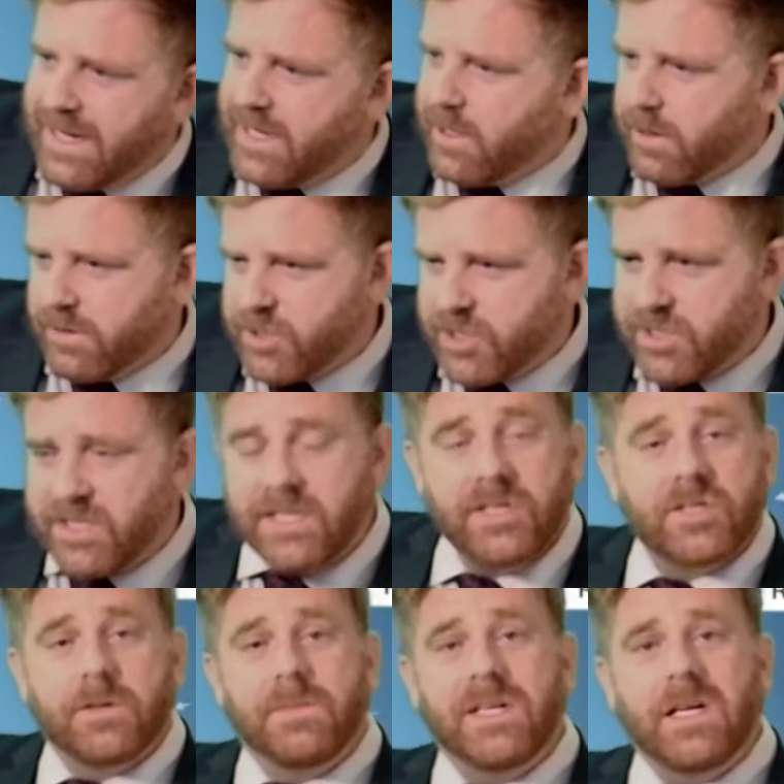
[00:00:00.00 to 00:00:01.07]
here, just
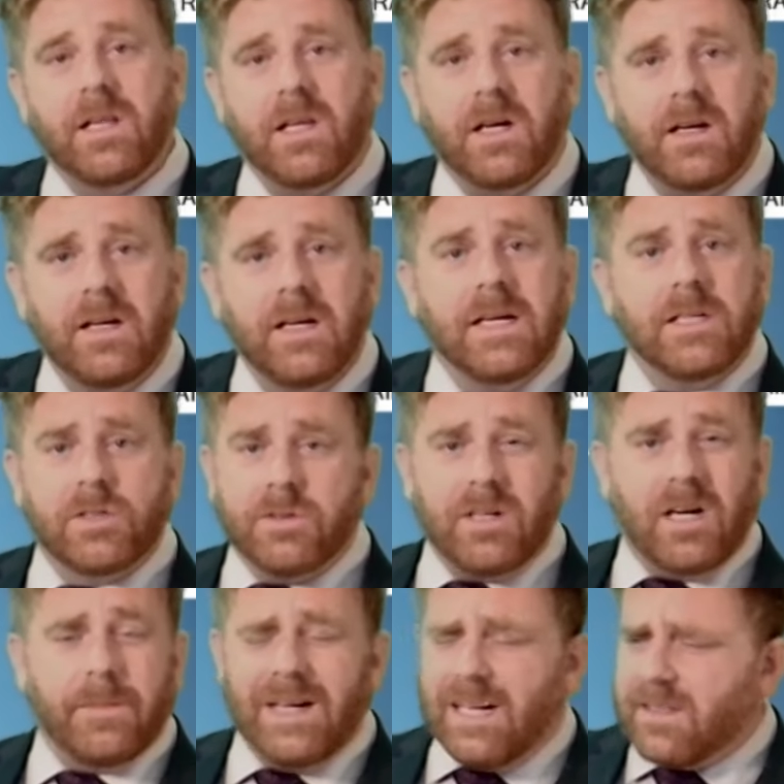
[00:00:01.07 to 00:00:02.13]
east of Manila. So we're
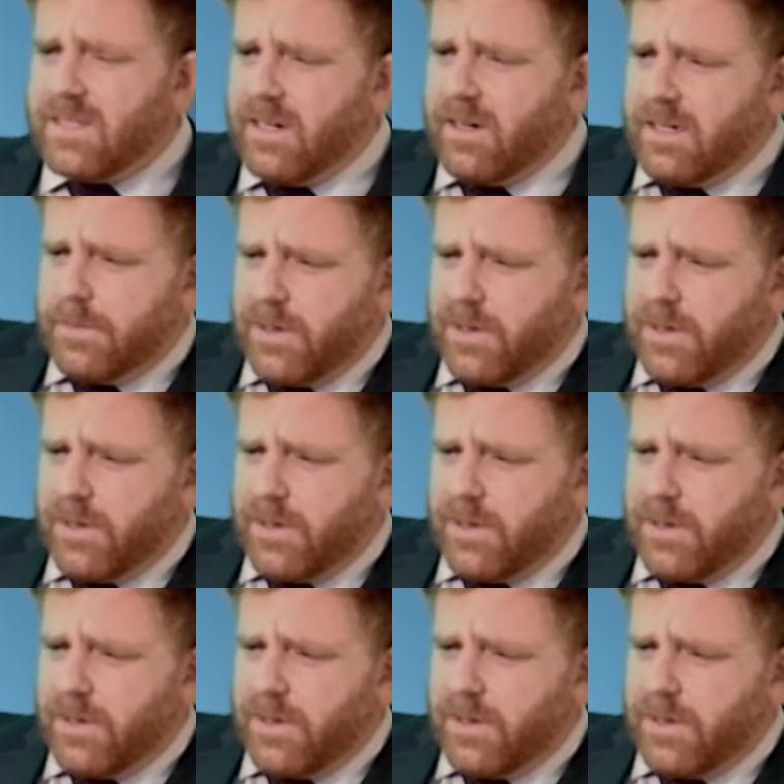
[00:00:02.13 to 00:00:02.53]
talking about out there in the